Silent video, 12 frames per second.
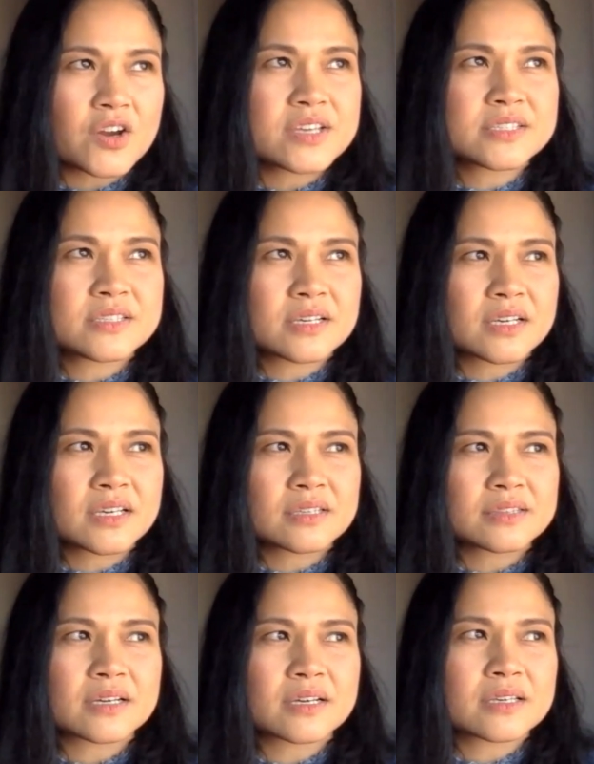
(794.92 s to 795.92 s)
in there is the,
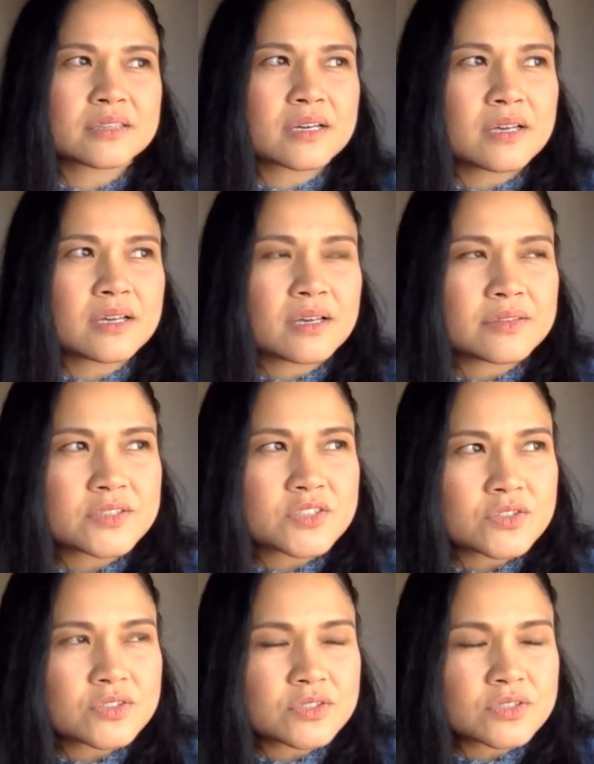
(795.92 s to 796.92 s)
the, the, the
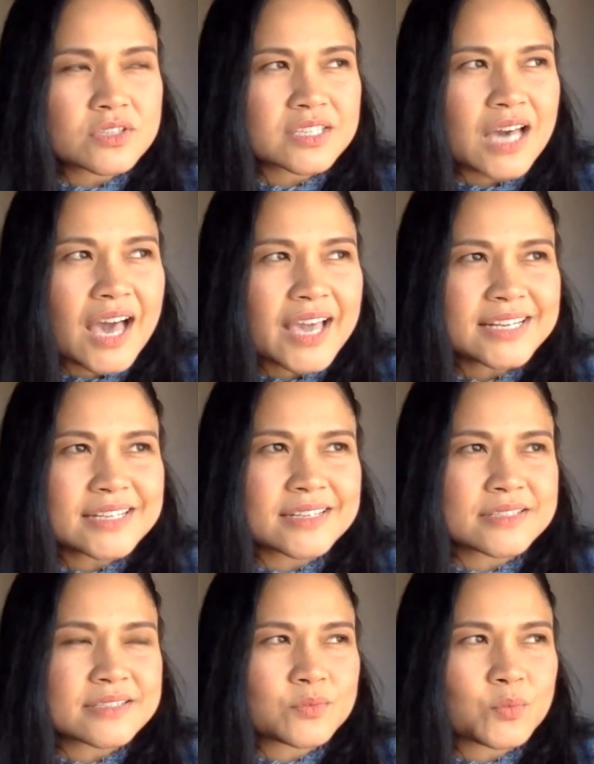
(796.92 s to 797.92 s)

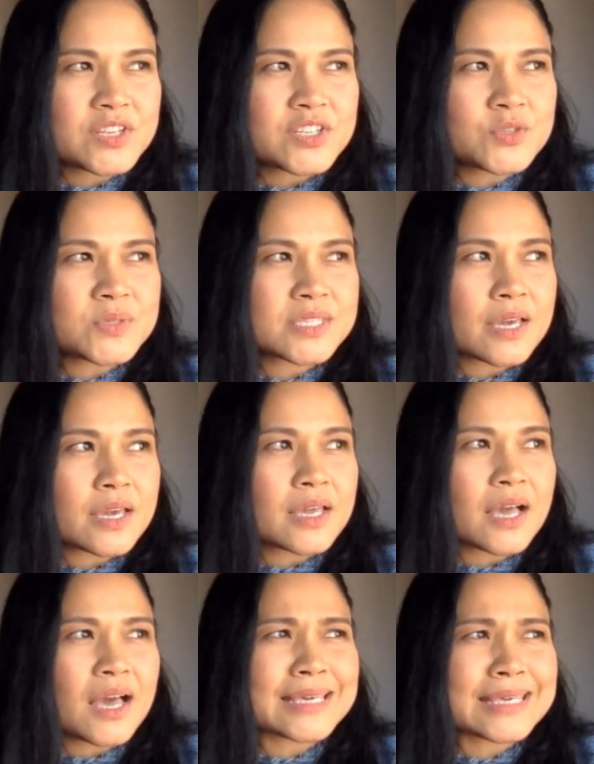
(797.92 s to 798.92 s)
kindness when you
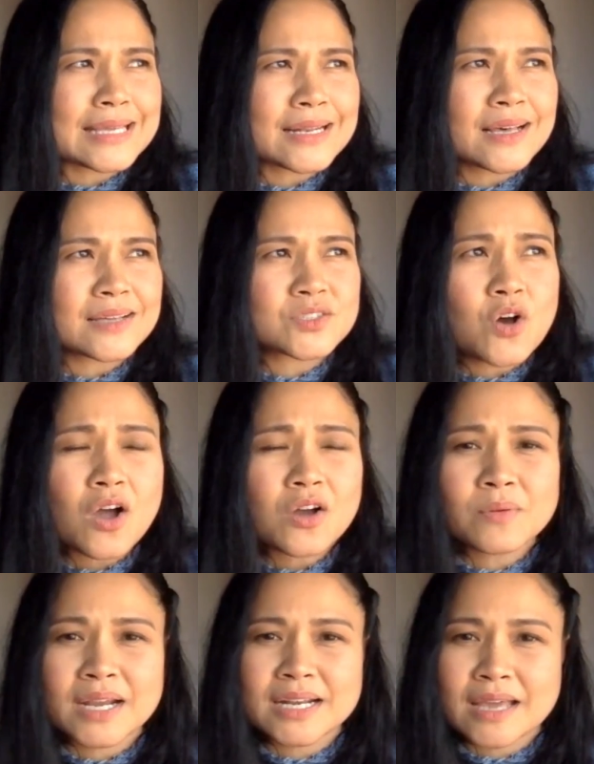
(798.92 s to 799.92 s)
say, I cannot
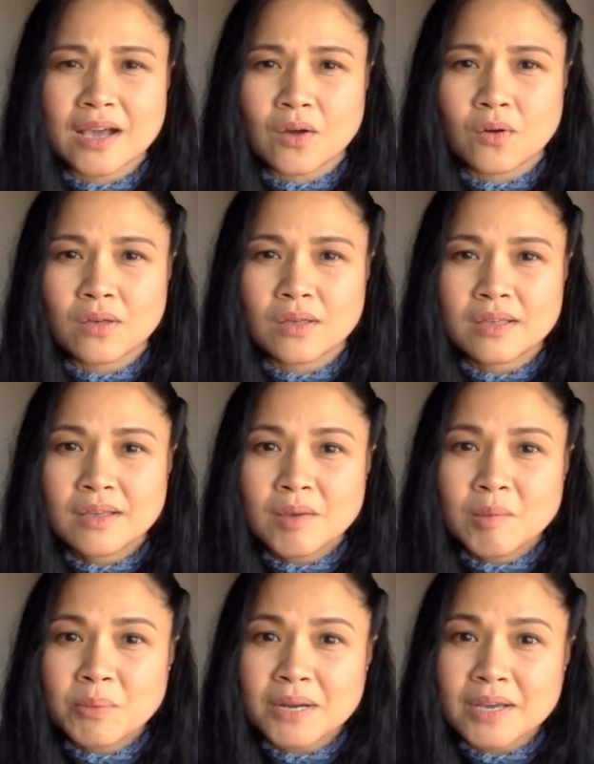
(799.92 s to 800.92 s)
talk right now.
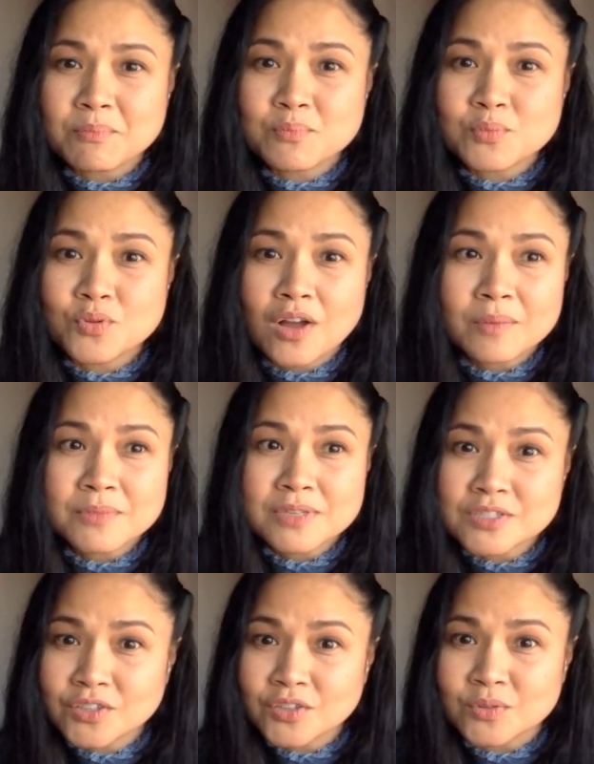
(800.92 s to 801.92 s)
But I
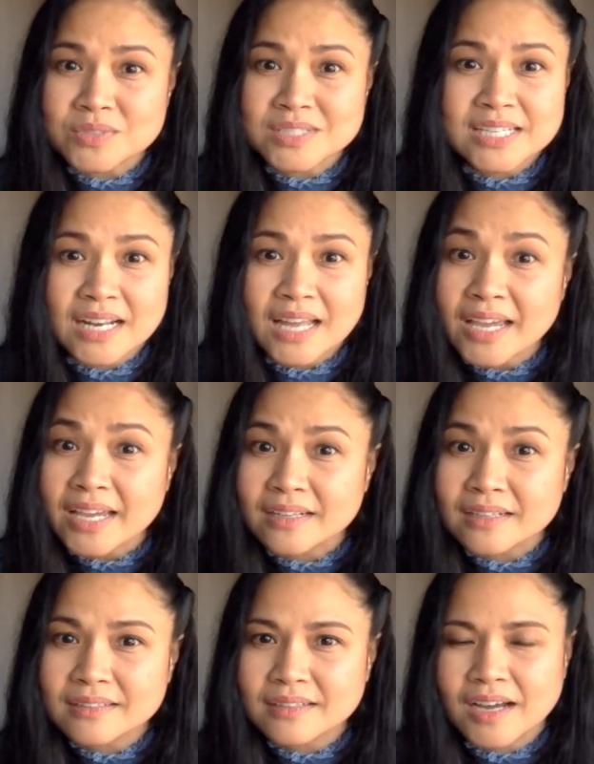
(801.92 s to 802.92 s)
promise you, tonight,
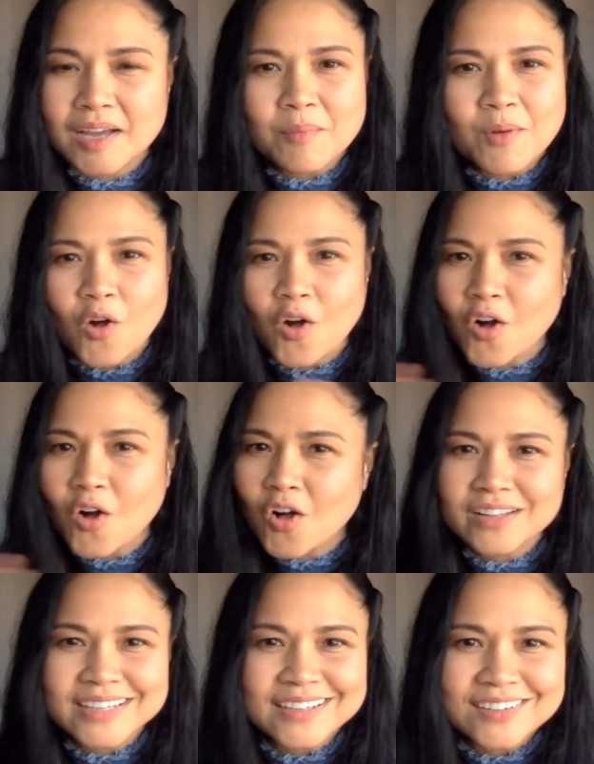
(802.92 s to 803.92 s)
I'm
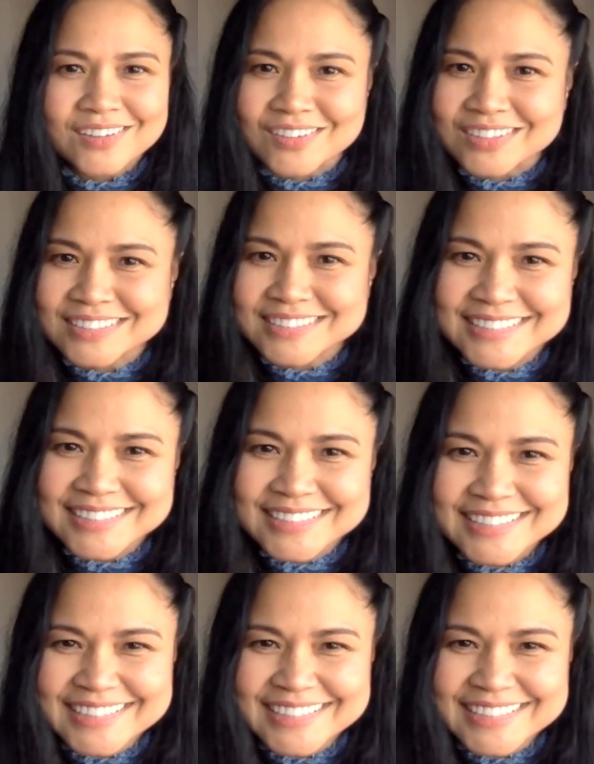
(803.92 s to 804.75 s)
all ears. Right.